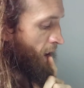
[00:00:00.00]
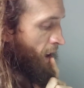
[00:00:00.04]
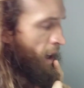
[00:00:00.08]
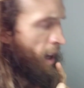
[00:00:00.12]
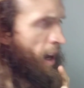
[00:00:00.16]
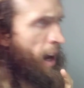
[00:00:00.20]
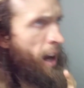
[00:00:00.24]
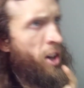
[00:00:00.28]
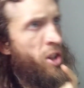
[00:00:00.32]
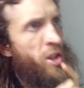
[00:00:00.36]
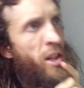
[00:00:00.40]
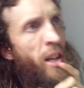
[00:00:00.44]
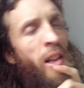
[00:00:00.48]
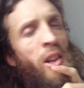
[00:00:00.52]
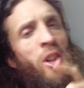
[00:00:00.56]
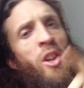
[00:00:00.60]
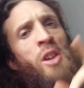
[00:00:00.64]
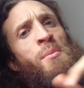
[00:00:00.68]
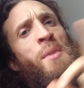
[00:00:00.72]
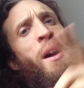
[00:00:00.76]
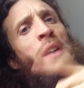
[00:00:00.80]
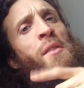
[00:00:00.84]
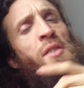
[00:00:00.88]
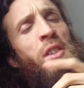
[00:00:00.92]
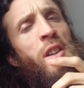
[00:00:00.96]
Actually, it'll
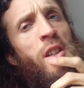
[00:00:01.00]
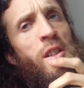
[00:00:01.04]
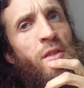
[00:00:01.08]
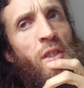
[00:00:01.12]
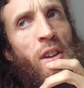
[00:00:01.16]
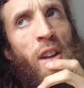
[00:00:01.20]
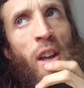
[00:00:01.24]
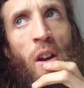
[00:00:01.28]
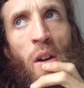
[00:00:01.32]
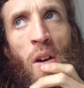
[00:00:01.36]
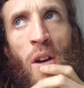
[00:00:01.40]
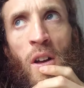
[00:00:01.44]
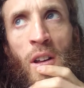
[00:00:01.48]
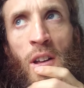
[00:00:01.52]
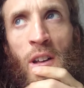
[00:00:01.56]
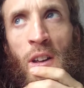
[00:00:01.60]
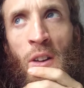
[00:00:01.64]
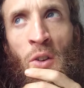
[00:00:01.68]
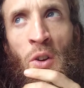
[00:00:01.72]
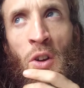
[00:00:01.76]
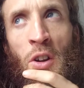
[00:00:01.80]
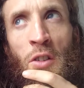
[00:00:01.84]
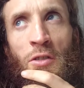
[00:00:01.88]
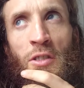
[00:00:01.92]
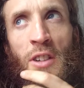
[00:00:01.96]
come after this video. I'm
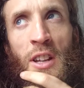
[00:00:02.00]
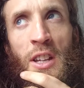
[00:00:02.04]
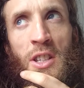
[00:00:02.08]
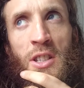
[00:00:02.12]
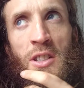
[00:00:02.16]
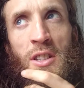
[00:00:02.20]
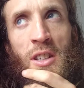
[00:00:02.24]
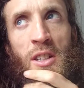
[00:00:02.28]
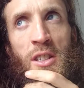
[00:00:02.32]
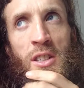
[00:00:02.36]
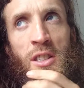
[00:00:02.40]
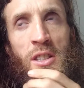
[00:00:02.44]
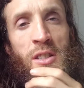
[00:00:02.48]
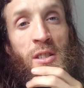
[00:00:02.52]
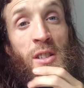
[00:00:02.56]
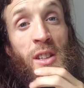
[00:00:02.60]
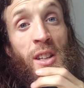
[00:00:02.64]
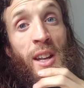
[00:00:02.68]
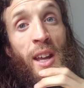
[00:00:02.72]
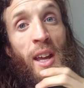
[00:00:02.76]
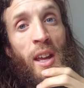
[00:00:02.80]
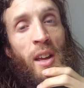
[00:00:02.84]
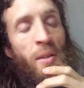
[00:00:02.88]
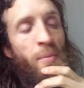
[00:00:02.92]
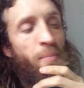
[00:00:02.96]
going to release this
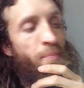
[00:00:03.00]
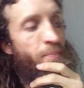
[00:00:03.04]
today.